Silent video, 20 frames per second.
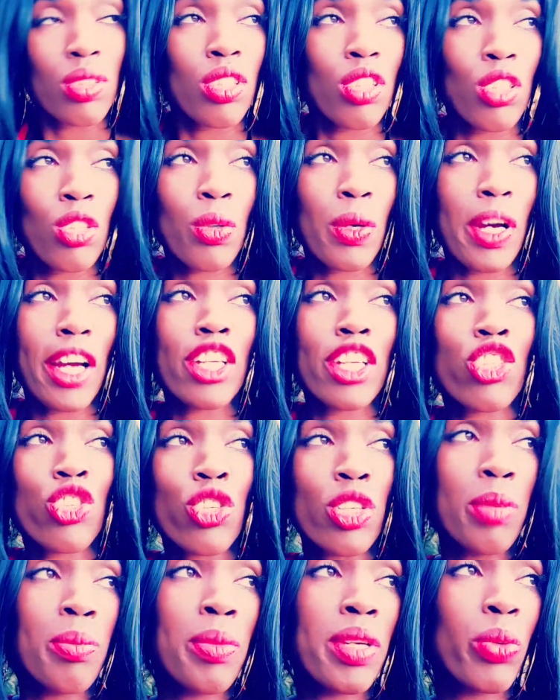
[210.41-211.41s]
You are
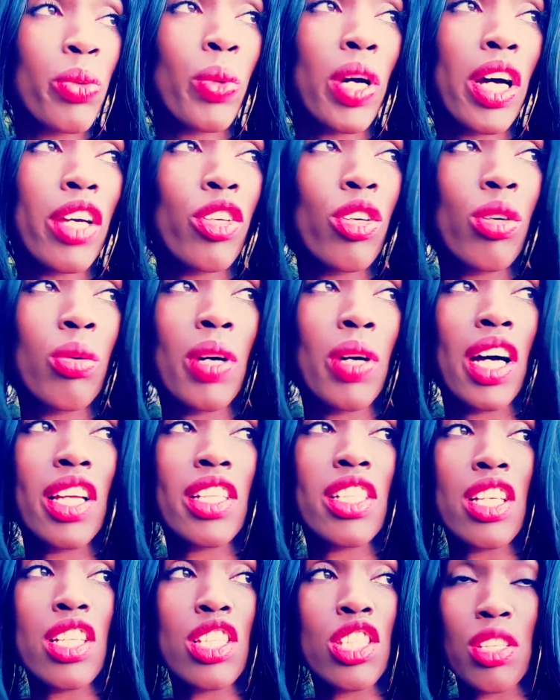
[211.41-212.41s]
dreaming what you
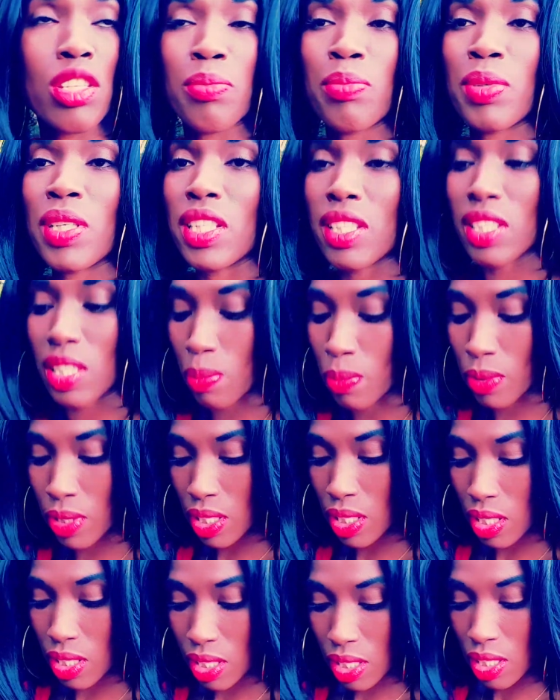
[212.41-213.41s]
want it to be, in
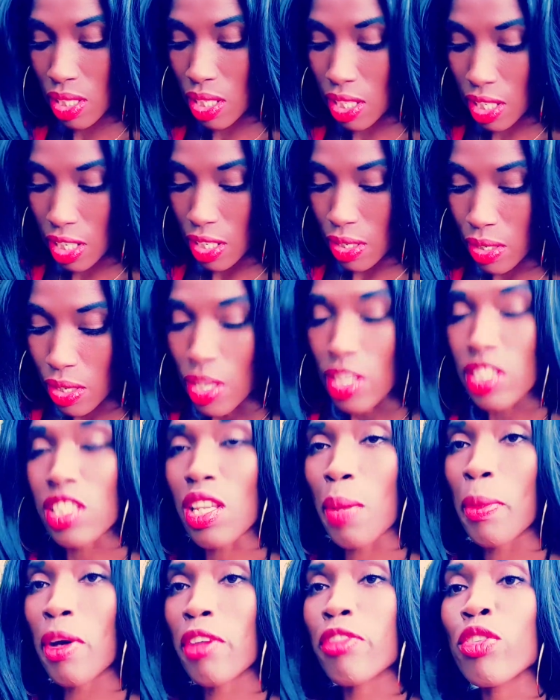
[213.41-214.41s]
Spirit is saying.
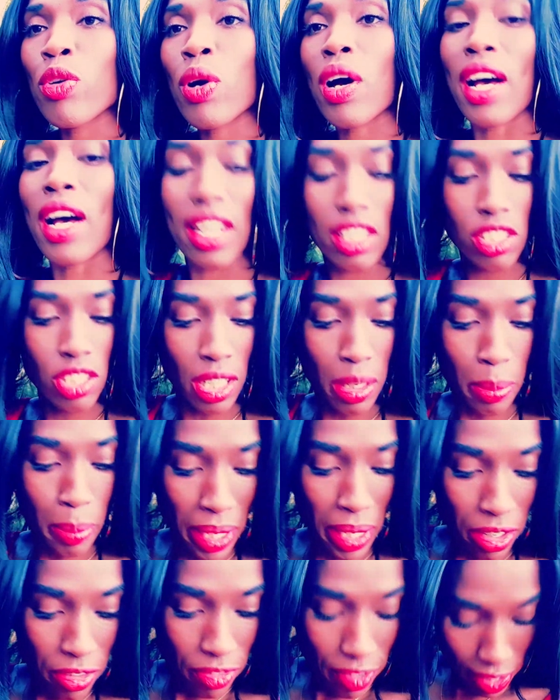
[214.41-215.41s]
Some of you are actually
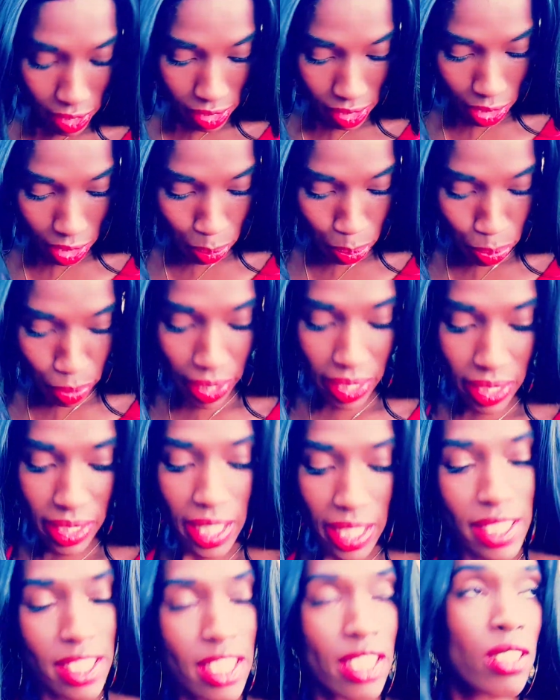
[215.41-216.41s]
manifesting
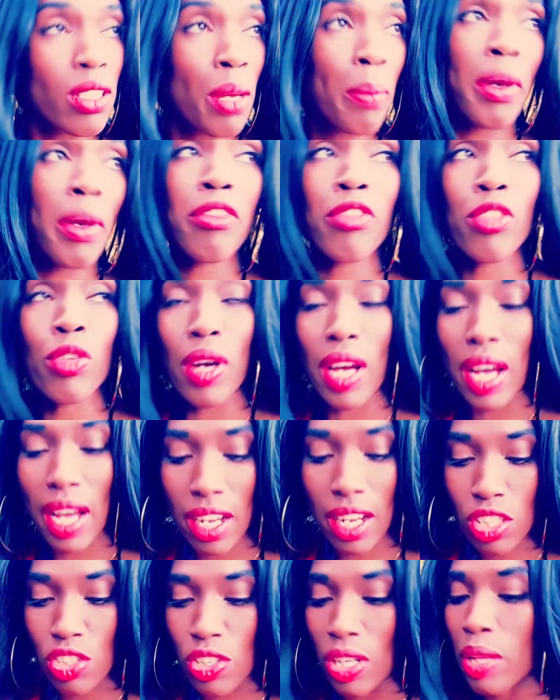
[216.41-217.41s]
pregnancy. Some of you are
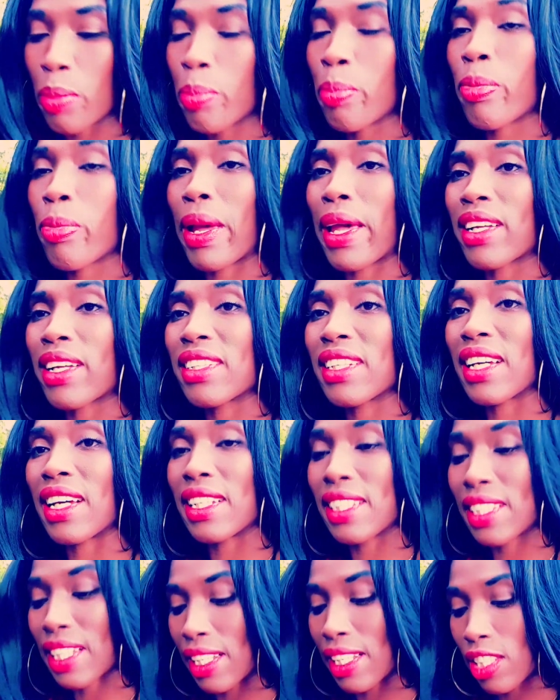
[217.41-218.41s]
actually
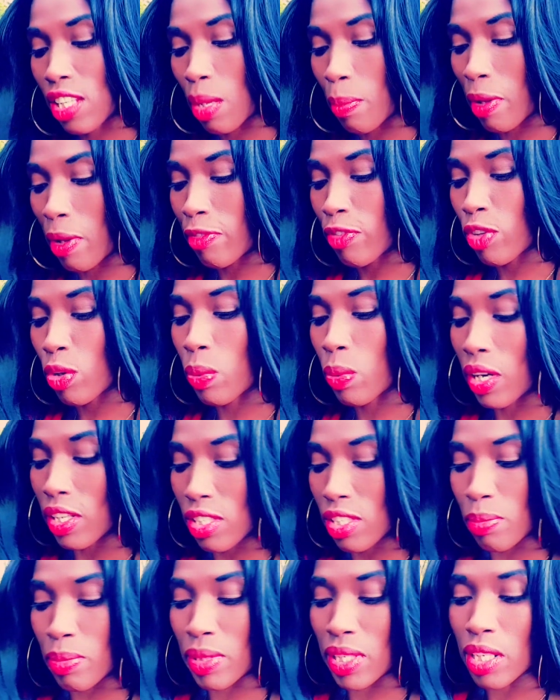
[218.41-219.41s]
pregnant. And some of you want
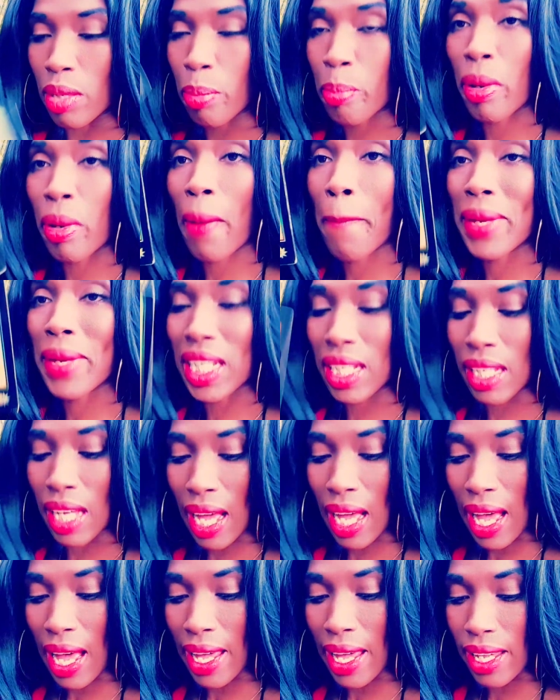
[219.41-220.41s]
to be in the public
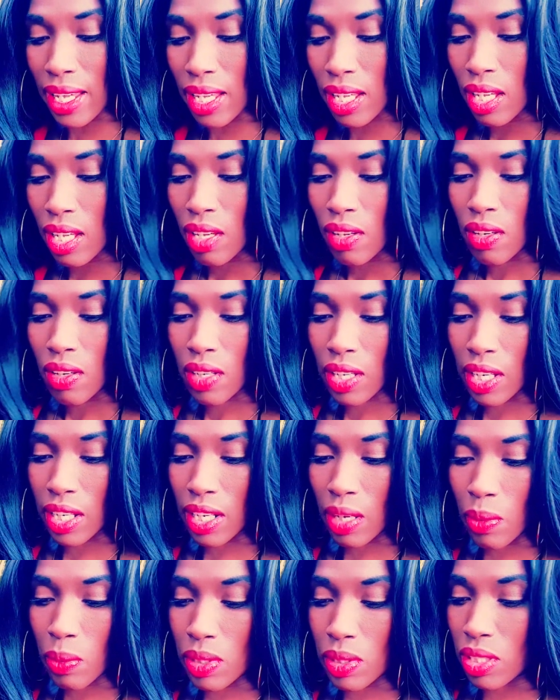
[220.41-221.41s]
eye. Okay,
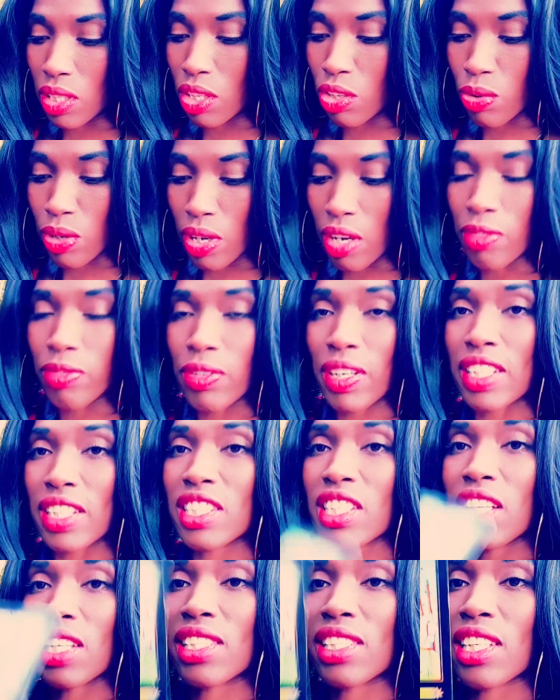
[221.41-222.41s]
that was the Three of Wands.
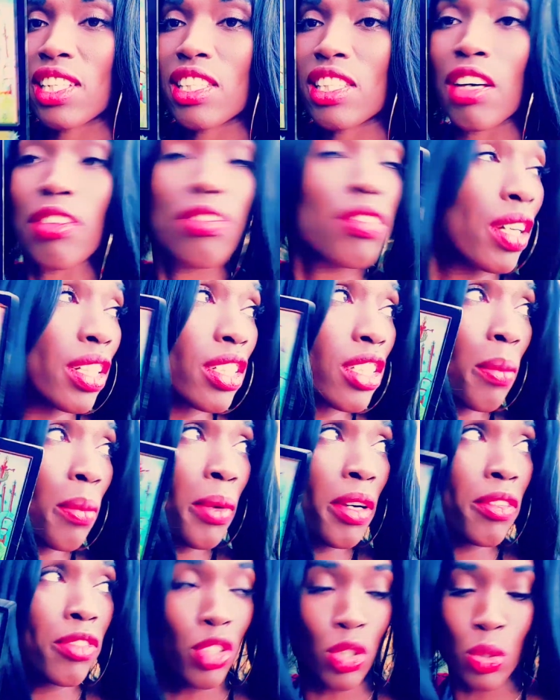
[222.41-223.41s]
Yeah, Six of Wands. Some
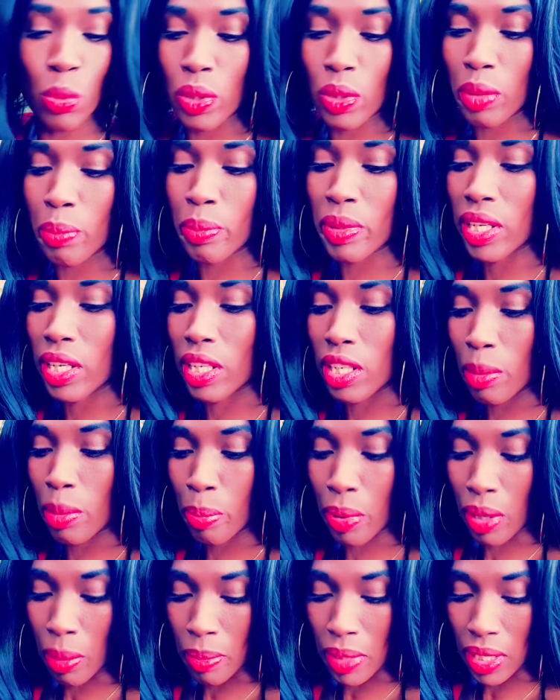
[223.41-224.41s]
of you will be in the
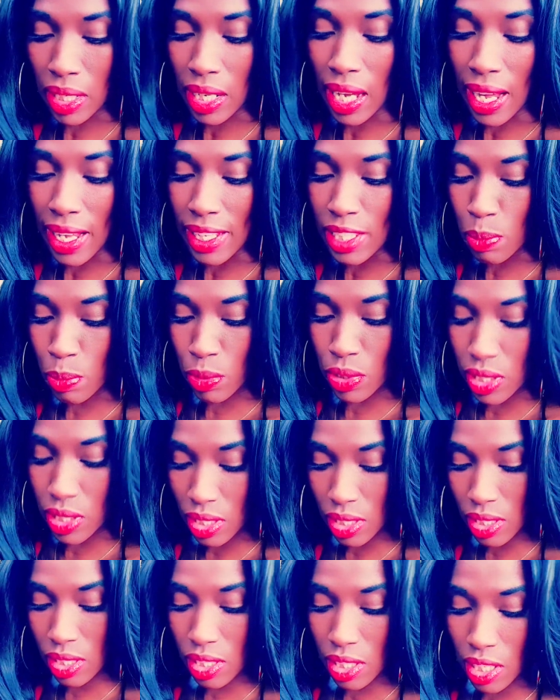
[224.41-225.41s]
public eye, Spirit
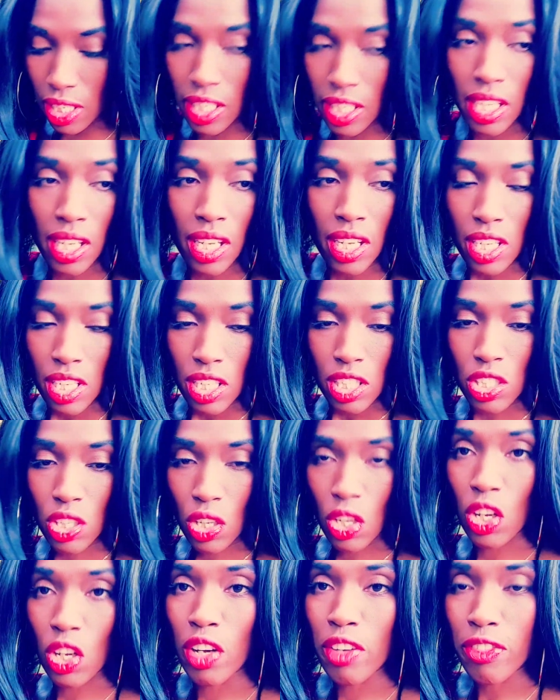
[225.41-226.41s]
is saying.
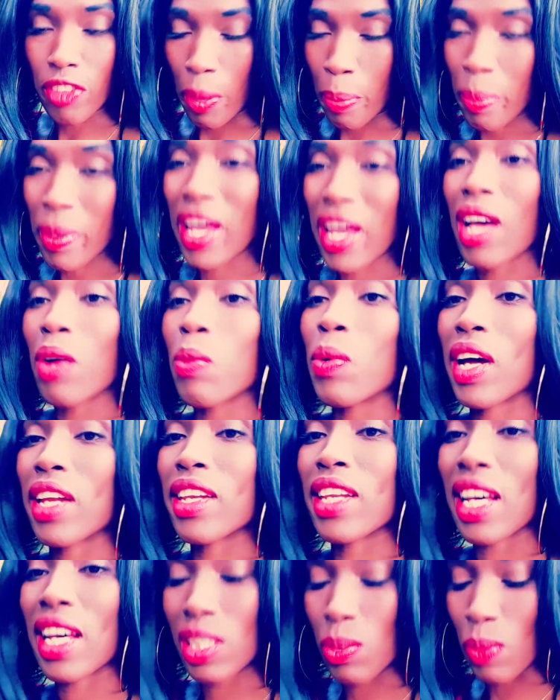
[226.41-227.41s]
So for pile one,
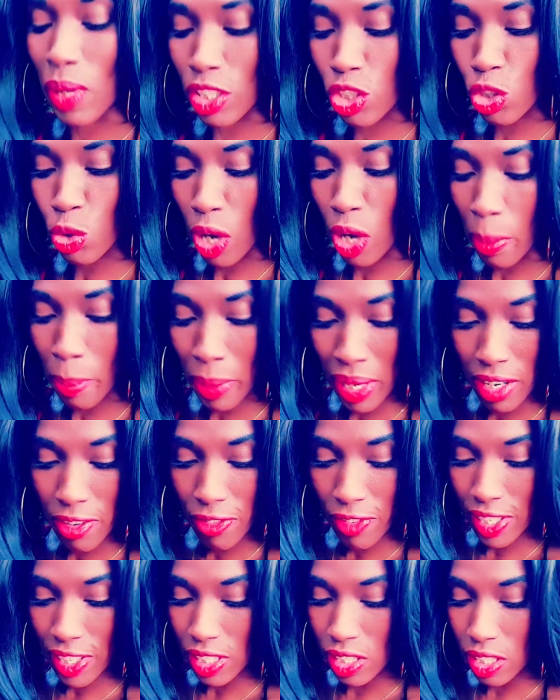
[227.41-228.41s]
that's what you are
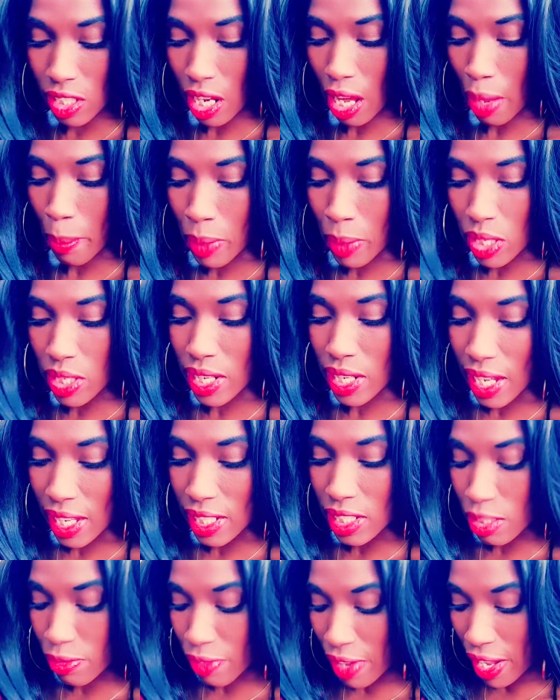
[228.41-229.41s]
manifesting.
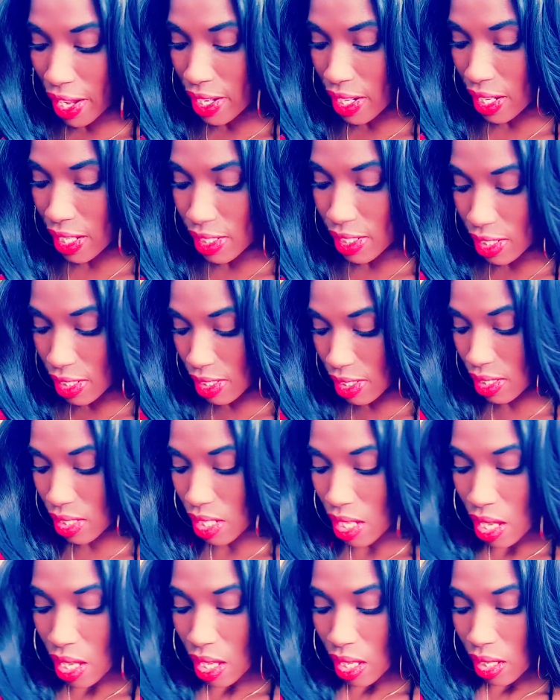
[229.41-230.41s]
Abundance, finances,
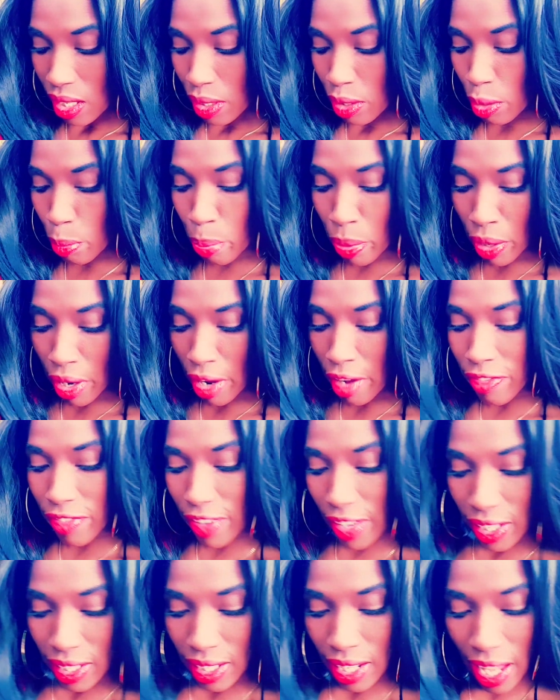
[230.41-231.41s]
the
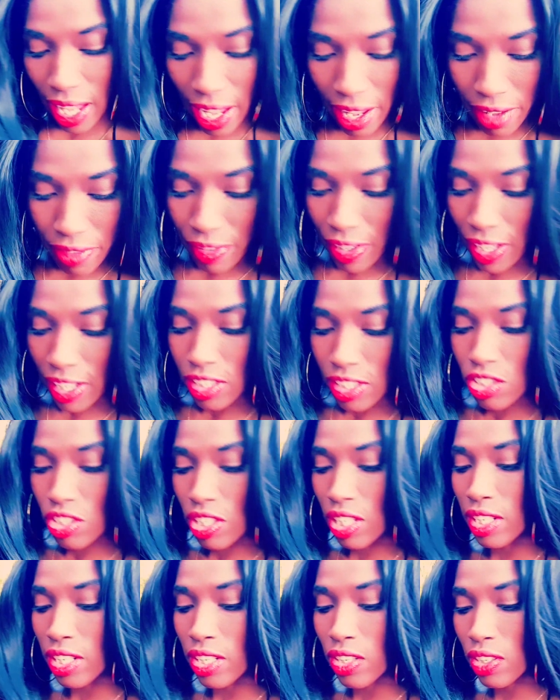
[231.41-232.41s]
perfect life
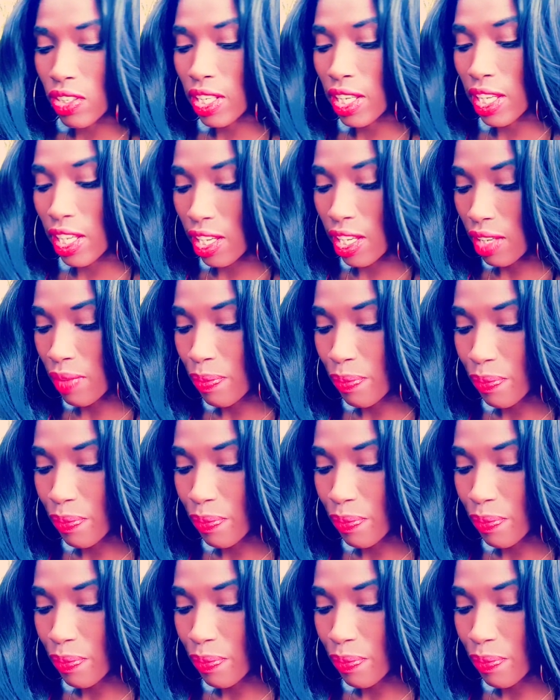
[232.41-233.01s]
actually, okay?